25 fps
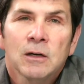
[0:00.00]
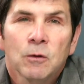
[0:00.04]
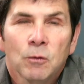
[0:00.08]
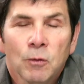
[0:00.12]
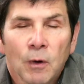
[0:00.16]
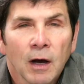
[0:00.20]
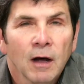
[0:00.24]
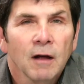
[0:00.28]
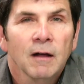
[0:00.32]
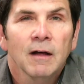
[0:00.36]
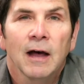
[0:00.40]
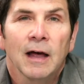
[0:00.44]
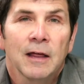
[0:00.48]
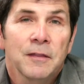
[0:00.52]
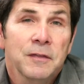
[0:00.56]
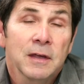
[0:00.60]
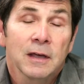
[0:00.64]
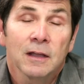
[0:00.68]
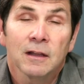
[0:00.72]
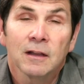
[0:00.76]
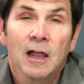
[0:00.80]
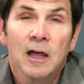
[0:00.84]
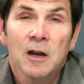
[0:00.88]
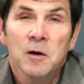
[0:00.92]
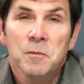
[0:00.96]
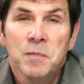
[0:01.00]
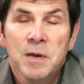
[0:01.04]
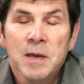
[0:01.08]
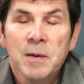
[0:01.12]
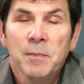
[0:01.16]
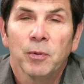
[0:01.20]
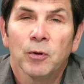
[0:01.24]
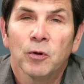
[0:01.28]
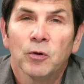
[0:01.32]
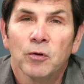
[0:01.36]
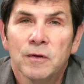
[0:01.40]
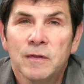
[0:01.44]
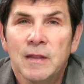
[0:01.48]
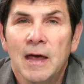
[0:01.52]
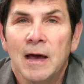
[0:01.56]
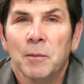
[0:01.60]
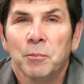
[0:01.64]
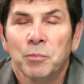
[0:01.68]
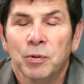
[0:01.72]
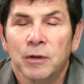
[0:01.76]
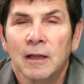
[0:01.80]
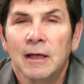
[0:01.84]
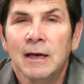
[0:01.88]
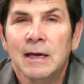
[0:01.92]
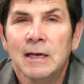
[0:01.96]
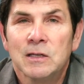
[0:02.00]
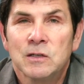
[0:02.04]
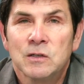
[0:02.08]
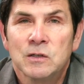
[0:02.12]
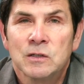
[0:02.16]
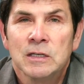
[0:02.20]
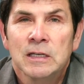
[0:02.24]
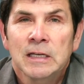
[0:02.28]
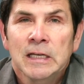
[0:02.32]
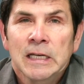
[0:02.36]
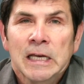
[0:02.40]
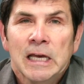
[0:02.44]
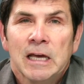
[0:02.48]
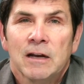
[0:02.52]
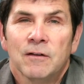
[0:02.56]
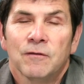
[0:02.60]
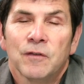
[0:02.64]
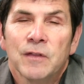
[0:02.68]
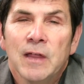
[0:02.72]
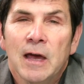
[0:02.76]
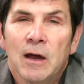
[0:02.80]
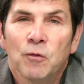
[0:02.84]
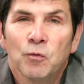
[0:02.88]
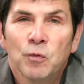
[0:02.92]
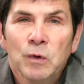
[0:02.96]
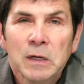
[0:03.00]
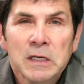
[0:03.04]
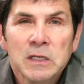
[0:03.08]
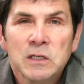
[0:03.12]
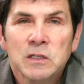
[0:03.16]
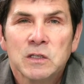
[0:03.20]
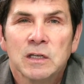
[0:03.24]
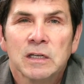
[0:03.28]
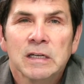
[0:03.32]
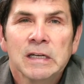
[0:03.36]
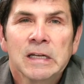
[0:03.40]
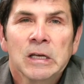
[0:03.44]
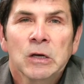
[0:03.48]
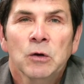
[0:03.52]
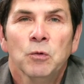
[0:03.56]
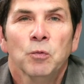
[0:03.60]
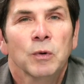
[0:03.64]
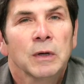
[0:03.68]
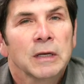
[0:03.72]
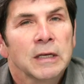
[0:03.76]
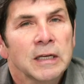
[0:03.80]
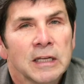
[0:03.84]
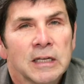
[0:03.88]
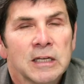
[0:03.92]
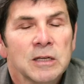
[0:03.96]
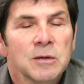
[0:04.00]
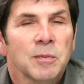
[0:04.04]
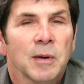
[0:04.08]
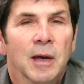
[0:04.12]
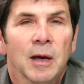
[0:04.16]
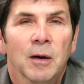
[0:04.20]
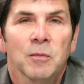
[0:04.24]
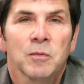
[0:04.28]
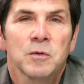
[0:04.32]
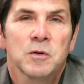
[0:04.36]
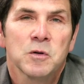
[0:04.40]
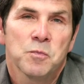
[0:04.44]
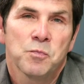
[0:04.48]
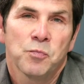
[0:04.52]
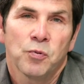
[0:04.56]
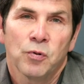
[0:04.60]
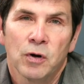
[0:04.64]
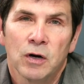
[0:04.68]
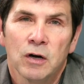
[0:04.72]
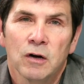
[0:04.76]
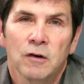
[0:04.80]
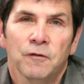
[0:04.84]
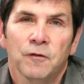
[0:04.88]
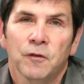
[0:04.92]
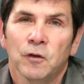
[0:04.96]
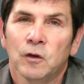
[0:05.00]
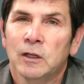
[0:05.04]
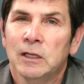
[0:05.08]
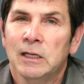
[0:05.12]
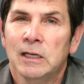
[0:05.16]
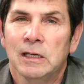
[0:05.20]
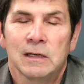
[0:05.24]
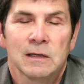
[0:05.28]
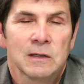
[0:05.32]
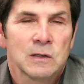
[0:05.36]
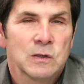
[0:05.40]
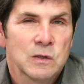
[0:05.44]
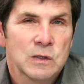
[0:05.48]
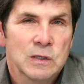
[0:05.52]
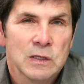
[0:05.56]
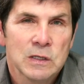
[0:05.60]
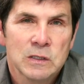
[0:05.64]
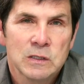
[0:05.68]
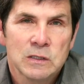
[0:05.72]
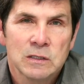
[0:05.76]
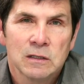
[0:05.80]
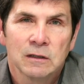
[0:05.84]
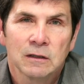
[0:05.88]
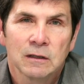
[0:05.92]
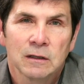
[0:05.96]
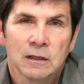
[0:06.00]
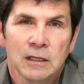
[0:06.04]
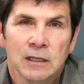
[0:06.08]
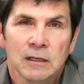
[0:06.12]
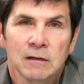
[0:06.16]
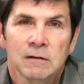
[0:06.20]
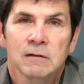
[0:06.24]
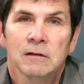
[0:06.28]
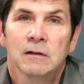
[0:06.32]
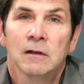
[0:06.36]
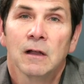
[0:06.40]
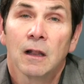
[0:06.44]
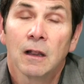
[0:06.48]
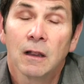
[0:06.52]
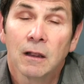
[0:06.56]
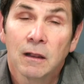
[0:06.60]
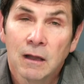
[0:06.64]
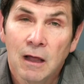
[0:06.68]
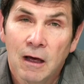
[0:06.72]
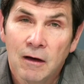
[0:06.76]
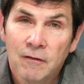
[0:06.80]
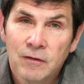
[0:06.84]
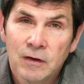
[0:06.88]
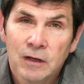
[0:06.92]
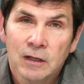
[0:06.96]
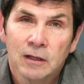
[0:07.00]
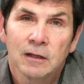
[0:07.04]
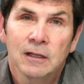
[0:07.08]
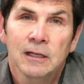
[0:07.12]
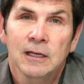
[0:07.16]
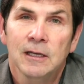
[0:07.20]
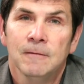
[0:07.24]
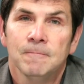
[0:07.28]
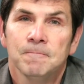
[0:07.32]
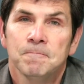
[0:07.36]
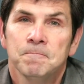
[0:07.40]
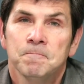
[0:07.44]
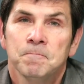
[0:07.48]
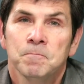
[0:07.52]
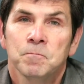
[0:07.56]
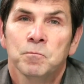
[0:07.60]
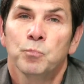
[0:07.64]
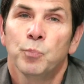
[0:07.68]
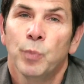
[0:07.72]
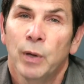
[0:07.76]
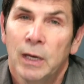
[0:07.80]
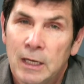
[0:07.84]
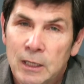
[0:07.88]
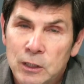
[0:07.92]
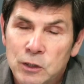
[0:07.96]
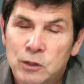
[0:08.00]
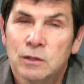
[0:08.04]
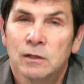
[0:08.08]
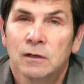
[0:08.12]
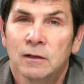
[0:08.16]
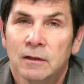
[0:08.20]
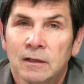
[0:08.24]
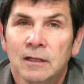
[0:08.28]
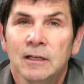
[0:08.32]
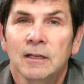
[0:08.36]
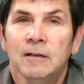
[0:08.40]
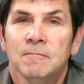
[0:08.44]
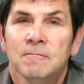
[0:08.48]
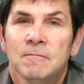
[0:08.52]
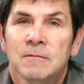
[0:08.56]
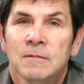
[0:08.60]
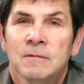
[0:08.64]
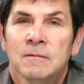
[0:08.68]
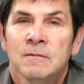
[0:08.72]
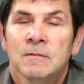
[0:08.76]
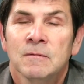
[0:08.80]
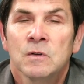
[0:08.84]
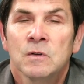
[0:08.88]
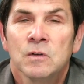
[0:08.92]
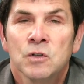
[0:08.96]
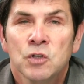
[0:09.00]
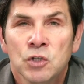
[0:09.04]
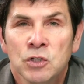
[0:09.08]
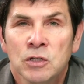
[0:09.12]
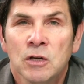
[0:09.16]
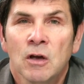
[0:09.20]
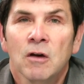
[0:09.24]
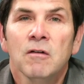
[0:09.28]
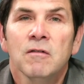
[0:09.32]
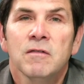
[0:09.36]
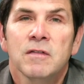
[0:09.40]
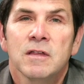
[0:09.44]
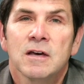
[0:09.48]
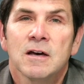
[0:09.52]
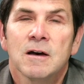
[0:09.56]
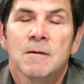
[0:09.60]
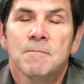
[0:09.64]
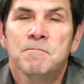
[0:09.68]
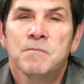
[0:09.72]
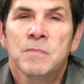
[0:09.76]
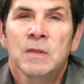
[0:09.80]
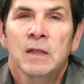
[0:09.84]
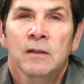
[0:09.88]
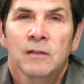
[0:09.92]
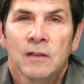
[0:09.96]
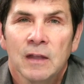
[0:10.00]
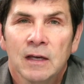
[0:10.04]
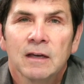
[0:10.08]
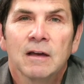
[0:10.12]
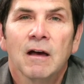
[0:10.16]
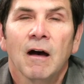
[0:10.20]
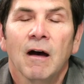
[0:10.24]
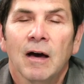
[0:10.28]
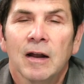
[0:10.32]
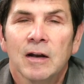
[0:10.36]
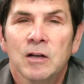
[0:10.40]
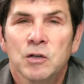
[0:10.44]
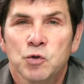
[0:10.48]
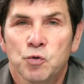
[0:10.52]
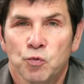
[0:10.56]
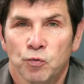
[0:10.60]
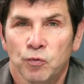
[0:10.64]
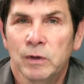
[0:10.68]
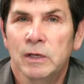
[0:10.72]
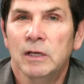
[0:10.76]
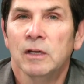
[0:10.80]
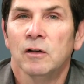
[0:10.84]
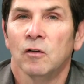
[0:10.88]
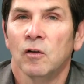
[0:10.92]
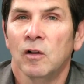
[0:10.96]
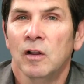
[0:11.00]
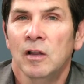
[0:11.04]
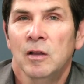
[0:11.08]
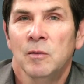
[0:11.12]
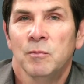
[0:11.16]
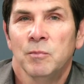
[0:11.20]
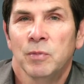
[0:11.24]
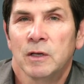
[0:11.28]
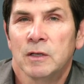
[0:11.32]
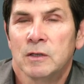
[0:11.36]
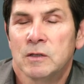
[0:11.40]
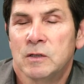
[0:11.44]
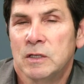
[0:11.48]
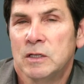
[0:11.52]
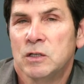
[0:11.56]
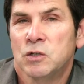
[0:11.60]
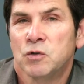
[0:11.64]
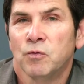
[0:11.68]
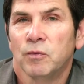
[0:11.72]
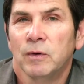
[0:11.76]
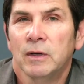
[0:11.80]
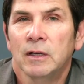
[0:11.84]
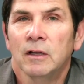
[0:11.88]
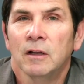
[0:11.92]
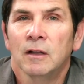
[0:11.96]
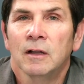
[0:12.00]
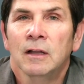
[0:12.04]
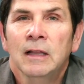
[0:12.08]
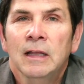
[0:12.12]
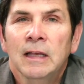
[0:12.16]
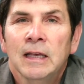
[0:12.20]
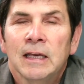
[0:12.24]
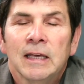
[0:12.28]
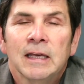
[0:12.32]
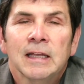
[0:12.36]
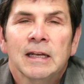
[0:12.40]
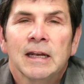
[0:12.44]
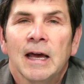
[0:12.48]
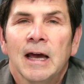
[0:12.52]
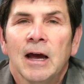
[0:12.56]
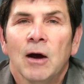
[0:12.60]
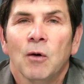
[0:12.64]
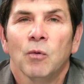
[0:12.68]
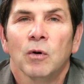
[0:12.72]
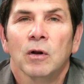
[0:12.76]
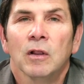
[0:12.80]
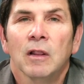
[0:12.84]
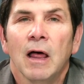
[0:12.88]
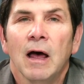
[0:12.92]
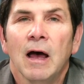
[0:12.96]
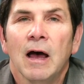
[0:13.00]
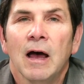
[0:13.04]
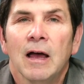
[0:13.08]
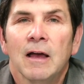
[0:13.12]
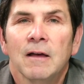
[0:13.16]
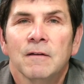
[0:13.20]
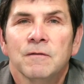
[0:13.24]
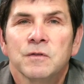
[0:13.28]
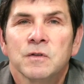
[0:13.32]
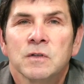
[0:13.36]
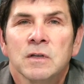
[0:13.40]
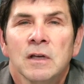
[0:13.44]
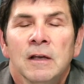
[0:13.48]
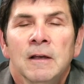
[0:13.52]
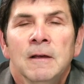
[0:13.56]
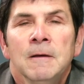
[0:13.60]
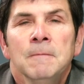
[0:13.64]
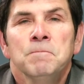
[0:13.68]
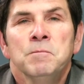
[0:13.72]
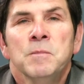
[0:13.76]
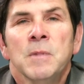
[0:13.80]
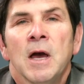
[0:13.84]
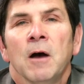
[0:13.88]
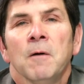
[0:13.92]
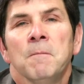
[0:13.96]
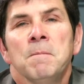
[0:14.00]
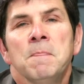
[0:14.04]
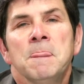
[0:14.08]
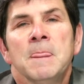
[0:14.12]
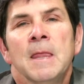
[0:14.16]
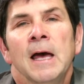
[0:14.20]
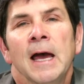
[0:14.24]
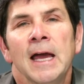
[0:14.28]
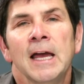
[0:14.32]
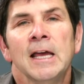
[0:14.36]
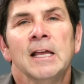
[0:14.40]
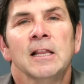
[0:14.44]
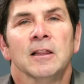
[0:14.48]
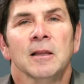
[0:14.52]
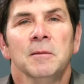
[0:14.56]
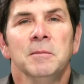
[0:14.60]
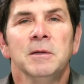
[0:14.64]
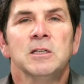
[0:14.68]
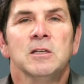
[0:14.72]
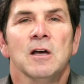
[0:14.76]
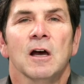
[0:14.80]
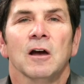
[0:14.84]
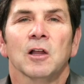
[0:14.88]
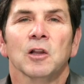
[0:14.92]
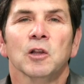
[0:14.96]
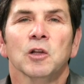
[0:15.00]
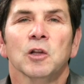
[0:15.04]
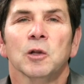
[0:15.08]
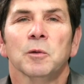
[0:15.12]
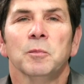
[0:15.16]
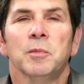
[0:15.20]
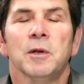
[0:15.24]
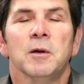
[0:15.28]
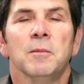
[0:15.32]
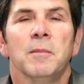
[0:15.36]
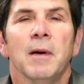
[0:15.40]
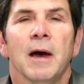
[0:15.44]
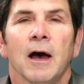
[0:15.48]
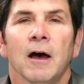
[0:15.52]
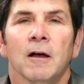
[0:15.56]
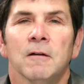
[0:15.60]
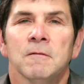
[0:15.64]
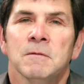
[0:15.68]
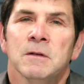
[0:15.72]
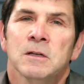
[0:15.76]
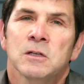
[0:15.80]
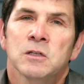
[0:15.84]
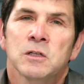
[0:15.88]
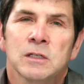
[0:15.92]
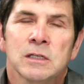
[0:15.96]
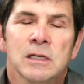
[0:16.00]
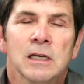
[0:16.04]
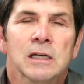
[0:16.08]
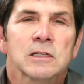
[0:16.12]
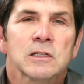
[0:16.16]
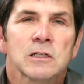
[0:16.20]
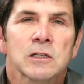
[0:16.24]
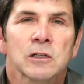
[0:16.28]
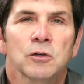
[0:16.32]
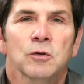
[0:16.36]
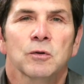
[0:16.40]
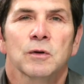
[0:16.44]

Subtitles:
Well, I think a lot of people are in that place. And for that reason, we need to be able to prayerfully, consistently, lovingly, patiently show them that God is real, because he's real in our lives. Now, hey, let me talk a little bit about C.S.